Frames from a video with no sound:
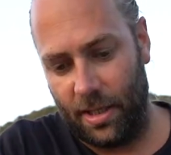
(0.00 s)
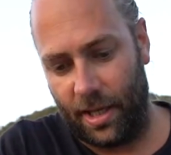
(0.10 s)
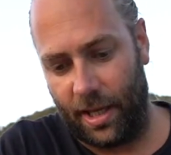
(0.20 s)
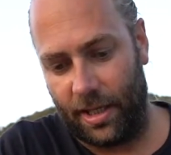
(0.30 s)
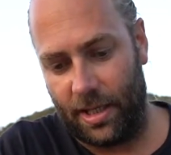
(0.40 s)

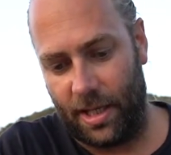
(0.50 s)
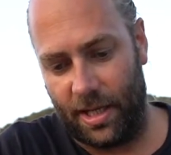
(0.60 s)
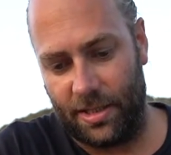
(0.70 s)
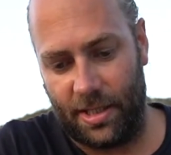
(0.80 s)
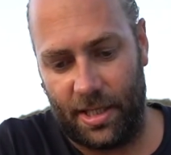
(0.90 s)
And
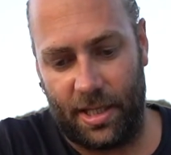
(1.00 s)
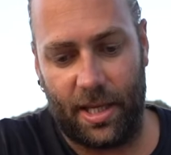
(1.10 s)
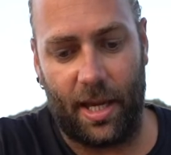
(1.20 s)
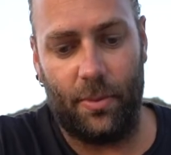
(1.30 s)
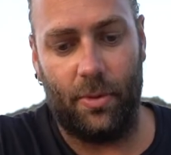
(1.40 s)
connect the
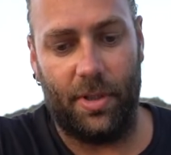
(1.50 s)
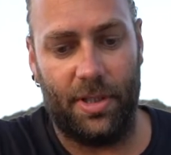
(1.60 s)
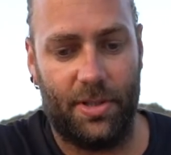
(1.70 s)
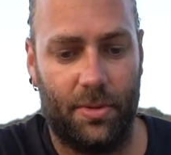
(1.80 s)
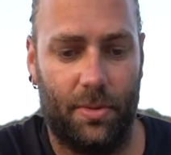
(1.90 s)
cable
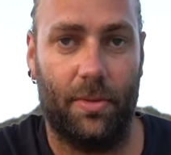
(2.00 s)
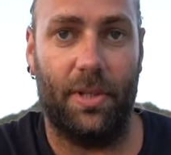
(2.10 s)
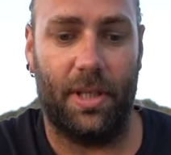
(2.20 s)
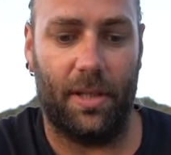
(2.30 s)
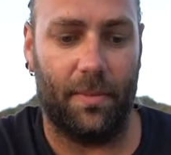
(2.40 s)
into
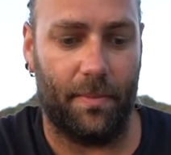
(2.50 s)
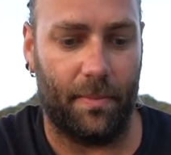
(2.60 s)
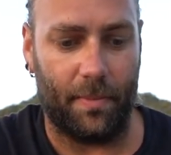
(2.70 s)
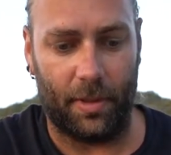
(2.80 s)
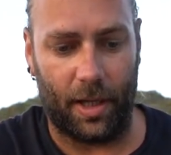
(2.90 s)
the
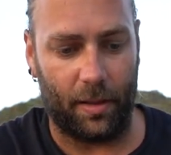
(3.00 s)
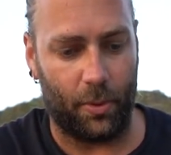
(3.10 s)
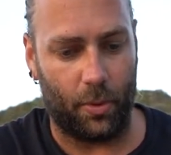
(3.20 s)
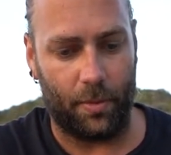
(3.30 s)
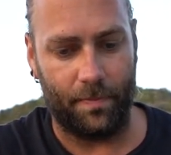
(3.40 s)
lightning
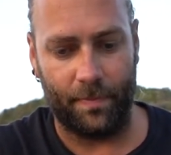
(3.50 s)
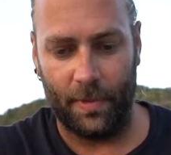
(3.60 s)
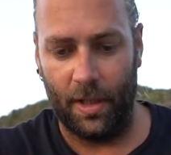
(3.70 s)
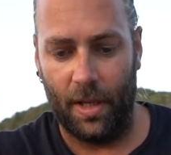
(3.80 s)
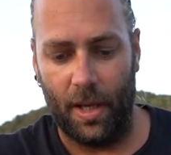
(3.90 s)
port.
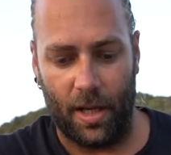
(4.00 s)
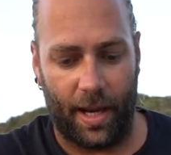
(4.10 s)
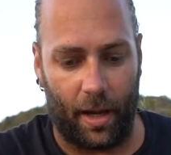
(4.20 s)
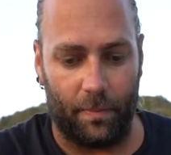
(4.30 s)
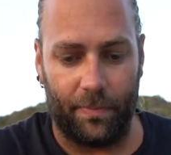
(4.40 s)

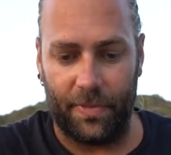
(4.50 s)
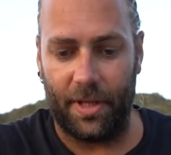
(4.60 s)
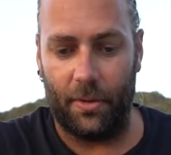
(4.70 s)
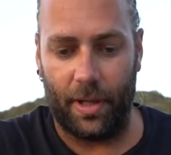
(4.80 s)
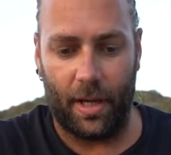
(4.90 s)
Now,
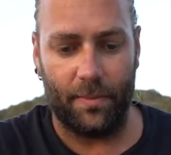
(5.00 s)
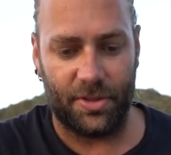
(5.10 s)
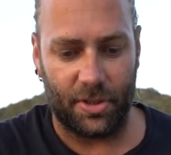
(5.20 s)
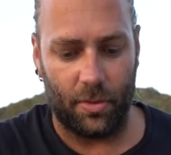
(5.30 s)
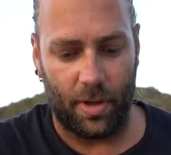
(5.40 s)
there we are.
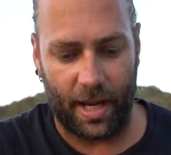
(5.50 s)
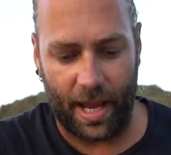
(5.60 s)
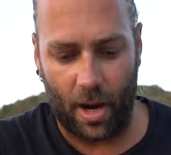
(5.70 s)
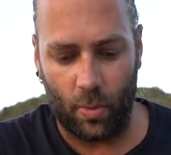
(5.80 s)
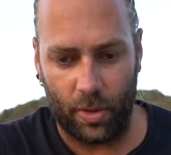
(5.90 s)
So
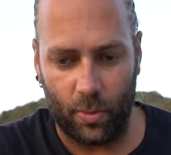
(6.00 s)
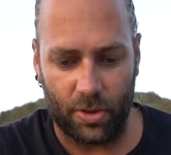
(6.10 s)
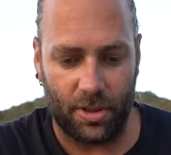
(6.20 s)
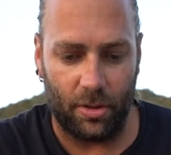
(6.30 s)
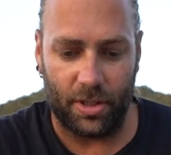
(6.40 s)
now we
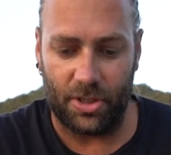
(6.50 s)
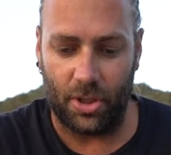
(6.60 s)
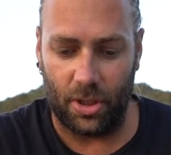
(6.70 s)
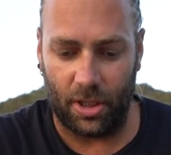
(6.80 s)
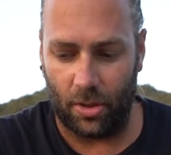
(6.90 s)
want to look at
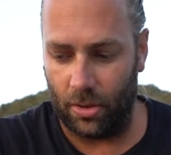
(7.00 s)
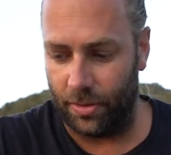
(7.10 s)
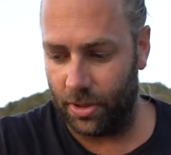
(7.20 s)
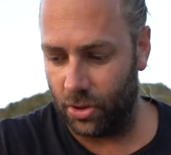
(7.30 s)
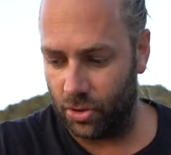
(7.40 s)
turning on
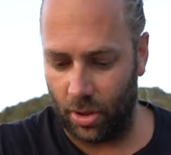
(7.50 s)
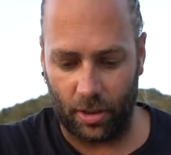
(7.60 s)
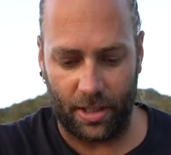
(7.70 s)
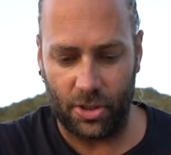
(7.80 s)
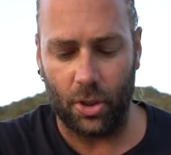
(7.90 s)
the controller
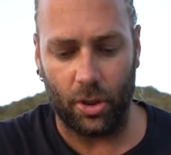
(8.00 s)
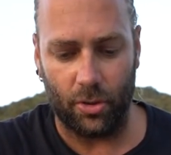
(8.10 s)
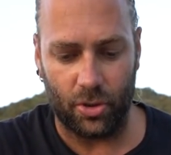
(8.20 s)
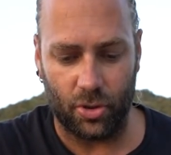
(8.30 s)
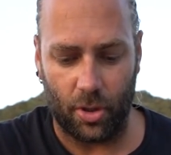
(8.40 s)
and turning on
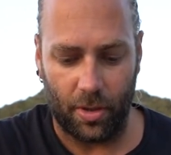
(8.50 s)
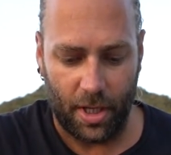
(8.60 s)
the drone.